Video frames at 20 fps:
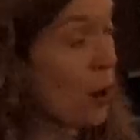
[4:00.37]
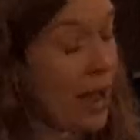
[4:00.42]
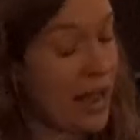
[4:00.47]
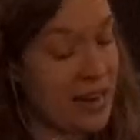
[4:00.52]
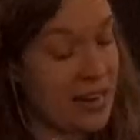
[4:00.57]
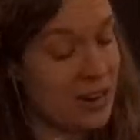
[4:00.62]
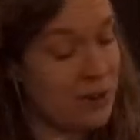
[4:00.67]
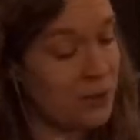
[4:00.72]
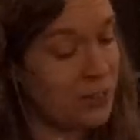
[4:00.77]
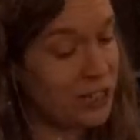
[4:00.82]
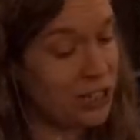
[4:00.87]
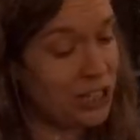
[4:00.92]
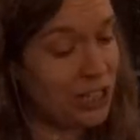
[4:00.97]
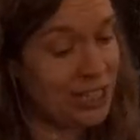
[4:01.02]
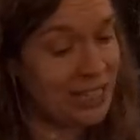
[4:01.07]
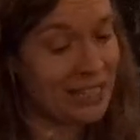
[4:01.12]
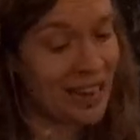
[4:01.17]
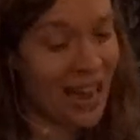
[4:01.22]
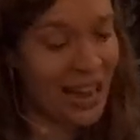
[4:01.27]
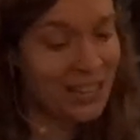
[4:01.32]
anyone she
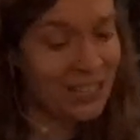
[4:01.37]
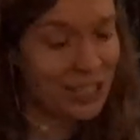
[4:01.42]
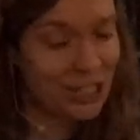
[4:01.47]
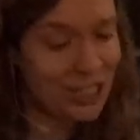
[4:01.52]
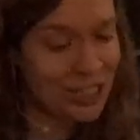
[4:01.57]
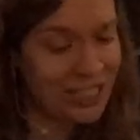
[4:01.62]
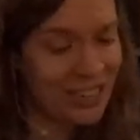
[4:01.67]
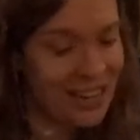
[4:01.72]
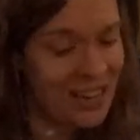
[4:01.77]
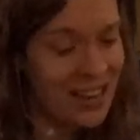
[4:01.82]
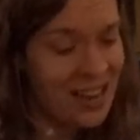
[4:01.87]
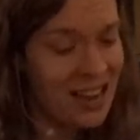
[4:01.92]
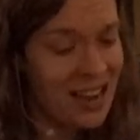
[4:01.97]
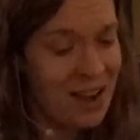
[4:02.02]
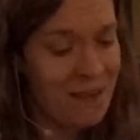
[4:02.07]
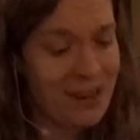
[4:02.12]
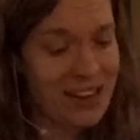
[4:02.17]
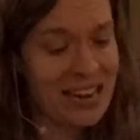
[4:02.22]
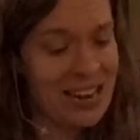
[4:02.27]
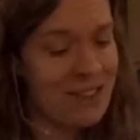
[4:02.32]
touched,
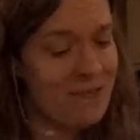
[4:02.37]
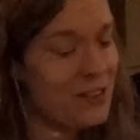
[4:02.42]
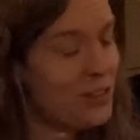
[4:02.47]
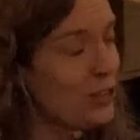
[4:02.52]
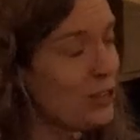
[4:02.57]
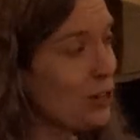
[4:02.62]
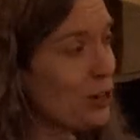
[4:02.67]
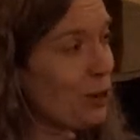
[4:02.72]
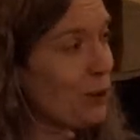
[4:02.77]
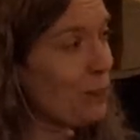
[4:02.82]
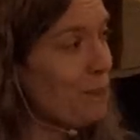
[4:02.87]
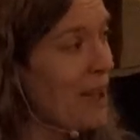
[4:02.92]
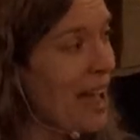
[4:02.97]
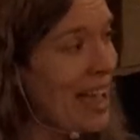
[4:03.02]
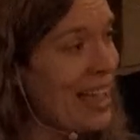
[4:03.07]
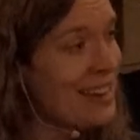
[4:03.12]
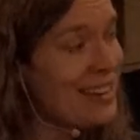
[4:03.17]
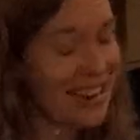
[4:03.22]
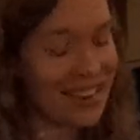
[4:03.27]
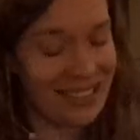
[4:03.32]
but even to her
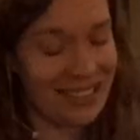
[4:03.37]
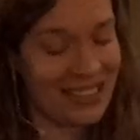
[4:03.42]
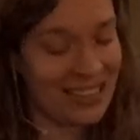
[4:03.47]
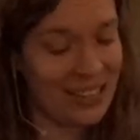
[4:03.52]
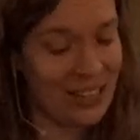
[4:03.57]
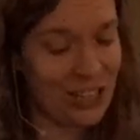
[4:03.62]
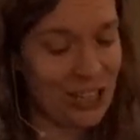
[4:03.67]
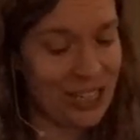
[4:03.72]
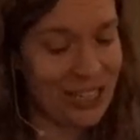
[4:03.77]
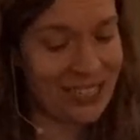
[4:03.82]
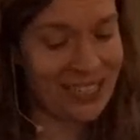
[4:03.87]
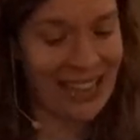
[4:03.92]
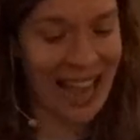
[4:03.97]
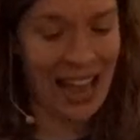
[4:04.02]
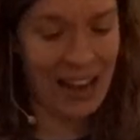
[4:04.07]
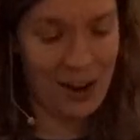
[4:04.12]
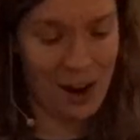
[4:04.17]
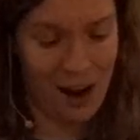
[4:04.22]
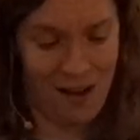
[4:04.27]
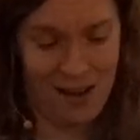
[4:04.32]
bed and things she
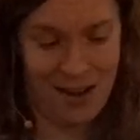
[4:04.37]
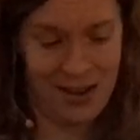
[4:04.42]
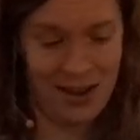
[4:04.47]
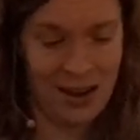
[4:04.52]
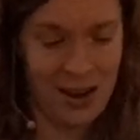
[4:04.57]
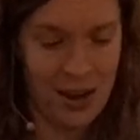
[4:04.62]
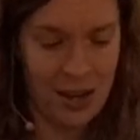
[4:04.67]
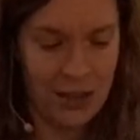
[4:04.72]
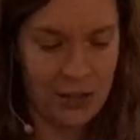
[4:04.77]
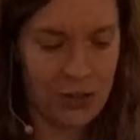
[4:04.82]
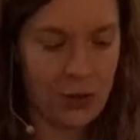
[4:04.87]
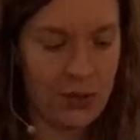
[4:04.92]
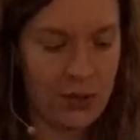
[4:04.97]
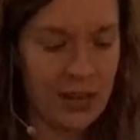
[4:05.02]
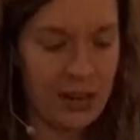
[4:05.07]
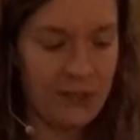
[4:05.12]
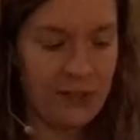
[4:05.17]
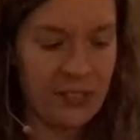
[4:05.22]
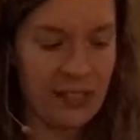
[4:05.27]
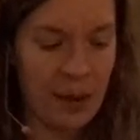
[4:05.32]
sat on. So that
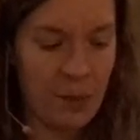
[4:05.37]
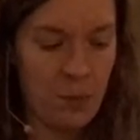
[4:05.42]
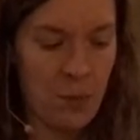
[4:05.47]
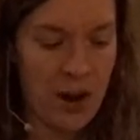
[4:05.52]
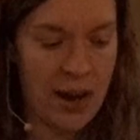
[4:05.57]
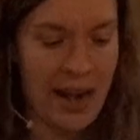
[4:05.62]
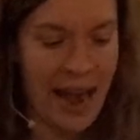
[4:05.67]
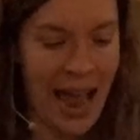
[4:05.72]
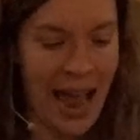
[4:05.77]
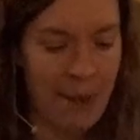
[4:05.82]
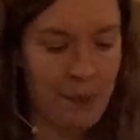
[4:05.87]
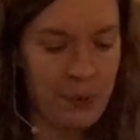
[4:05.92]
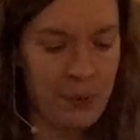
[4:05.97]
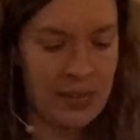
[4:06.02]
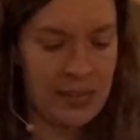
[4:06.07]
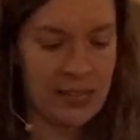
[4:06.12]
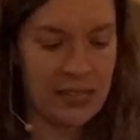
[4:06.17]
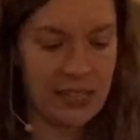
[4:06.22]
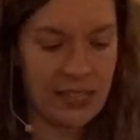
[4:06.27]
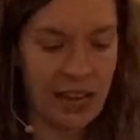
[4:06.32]
if someone
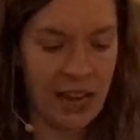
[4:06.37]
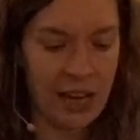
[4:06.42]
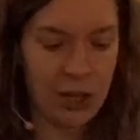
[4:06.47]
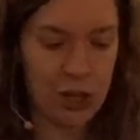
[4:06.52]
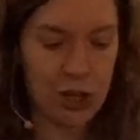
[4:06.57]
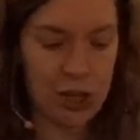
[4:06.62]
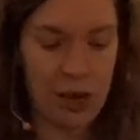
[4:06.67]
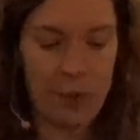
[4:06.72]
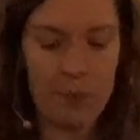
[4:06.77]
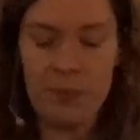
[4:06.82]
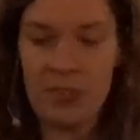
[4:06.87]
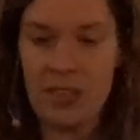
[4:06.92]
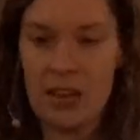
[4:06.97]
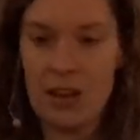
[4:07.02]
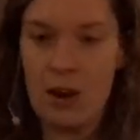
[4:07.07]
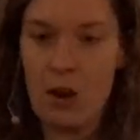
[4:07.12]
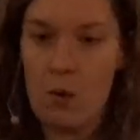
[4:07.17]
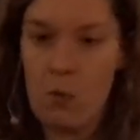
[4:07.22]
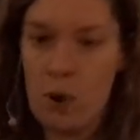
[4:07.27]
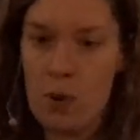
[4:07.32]
happened to touch something
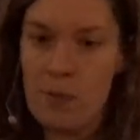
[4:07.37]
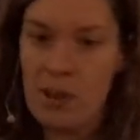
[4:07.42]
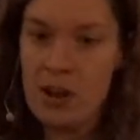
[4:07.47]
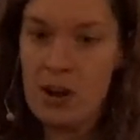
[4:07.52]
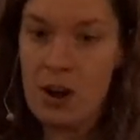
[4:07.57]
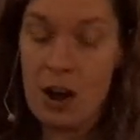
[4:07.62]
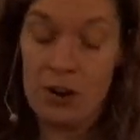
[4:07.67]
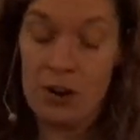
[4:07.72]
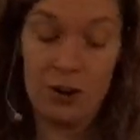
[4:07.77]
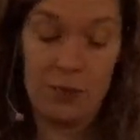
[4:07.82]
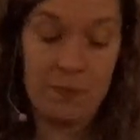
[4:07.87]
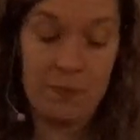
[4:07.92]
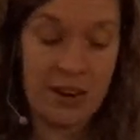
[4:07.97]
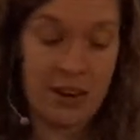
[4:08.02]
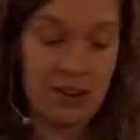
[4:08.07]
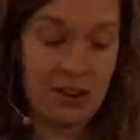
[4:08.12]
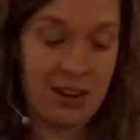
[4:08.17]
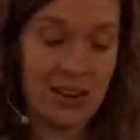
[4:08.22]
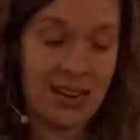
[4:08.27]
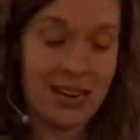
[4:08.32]
a woman on her
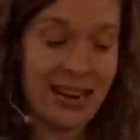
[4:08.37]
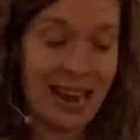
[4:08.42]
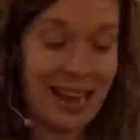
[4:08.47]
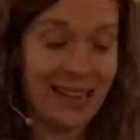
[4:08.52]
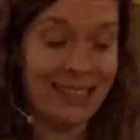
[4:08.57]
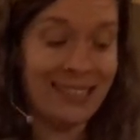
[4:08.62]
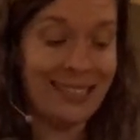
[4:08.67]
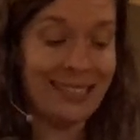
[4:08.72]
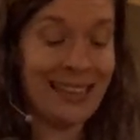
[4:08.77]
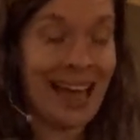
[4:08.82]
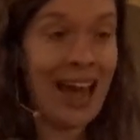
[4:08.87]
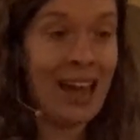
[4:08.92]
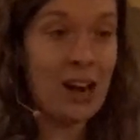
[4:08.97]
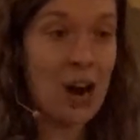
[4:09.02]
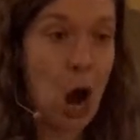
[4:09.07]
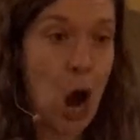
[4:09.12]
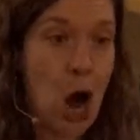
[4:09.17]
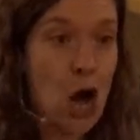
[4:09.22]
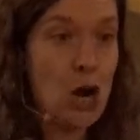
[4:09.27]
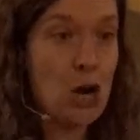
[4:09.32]
period had sat
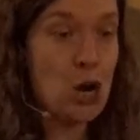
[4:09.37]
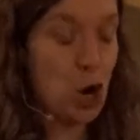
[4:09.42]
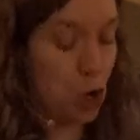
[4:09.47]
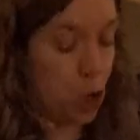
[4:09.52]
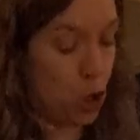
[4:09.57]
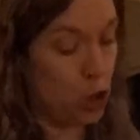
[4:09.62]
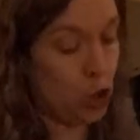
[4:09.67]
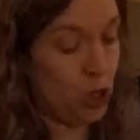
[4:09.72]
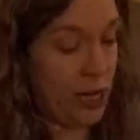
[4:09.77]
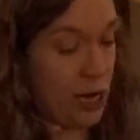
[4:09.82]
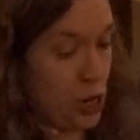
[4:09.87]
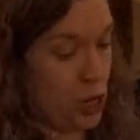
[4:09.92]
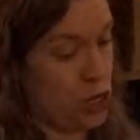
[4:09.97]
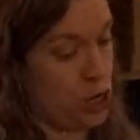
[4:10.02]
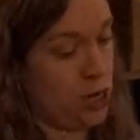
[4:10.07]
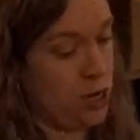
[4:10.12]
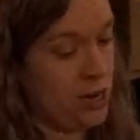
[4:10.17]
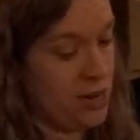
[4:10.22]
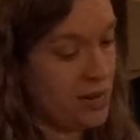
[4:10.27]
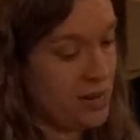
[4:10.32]
on earlier,
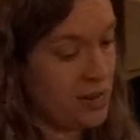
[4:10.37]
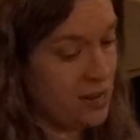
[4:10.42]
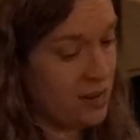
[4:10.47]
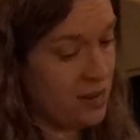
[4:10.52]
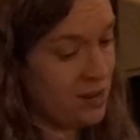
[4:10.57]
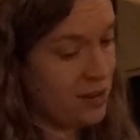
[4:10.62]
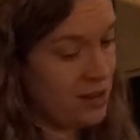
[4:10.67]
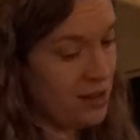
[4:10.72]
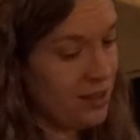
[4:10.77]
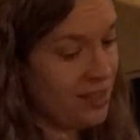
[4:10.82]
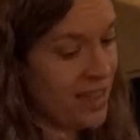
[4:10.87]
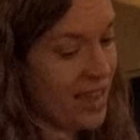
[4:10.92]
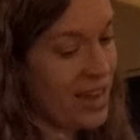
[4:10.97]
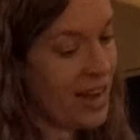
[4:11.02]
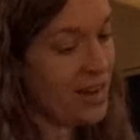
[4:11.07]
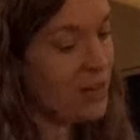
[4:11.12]
they